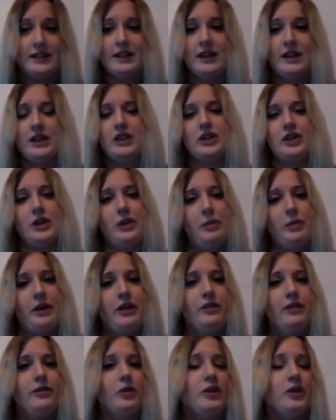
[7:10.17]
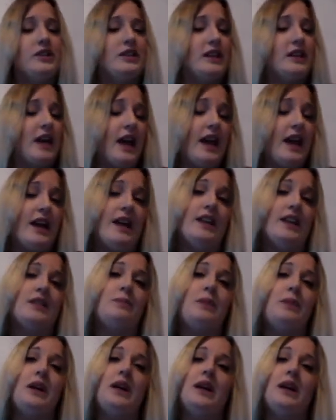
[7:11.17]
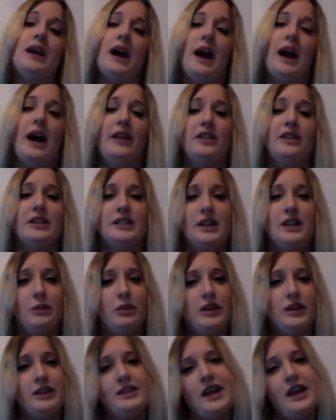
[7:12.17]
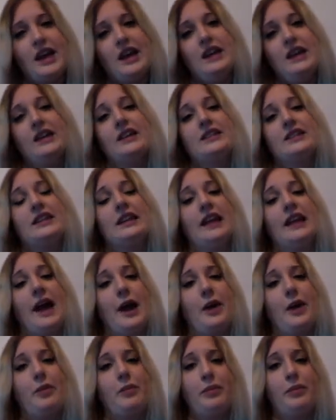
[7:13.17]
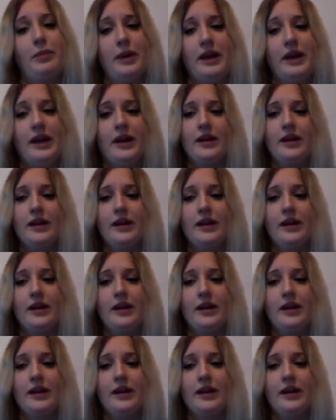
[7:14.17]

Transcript: So the metaphor is the A is B, and the simile is A is like B.